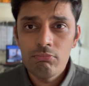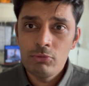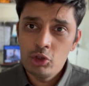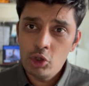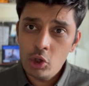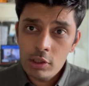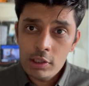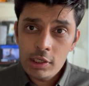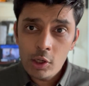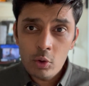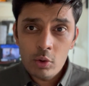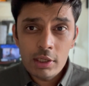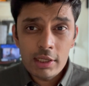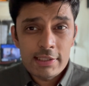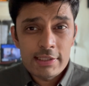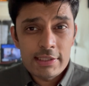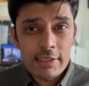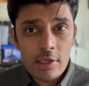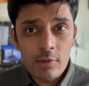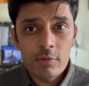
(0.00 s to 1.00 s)
Jot down a
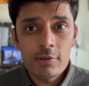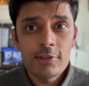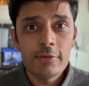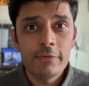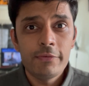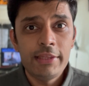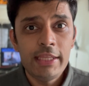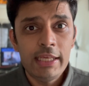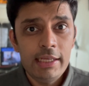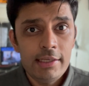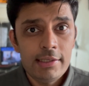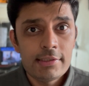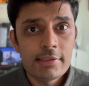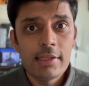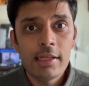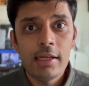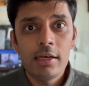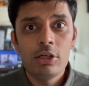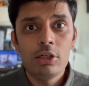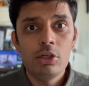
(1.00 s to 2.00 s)
sequence of things
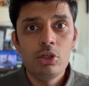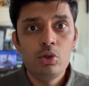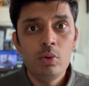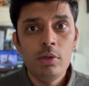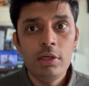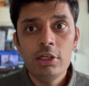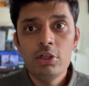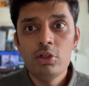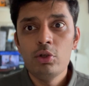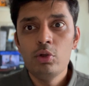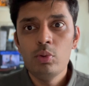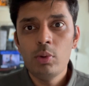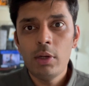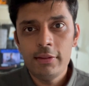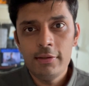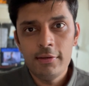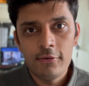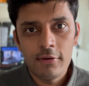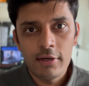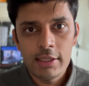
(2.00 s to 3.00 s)
that you need to do
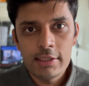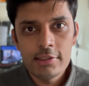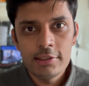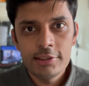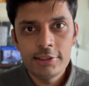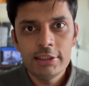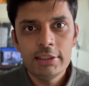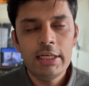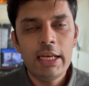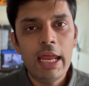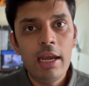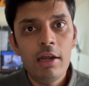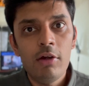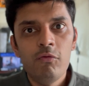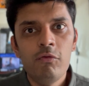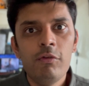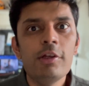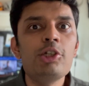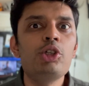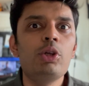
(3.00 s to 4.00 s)
at the transition and
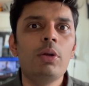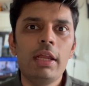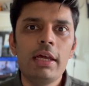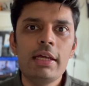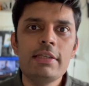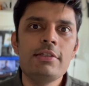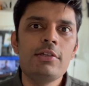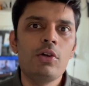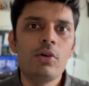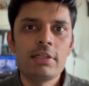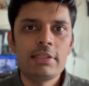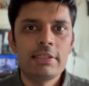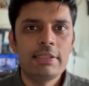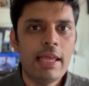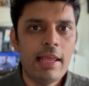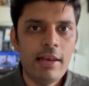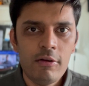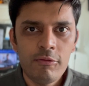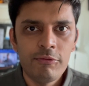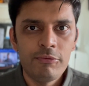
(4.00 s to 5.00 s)
visualize
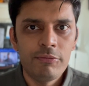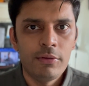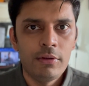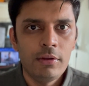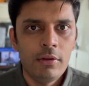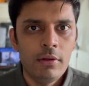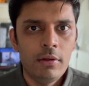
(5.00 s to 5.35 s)
yourself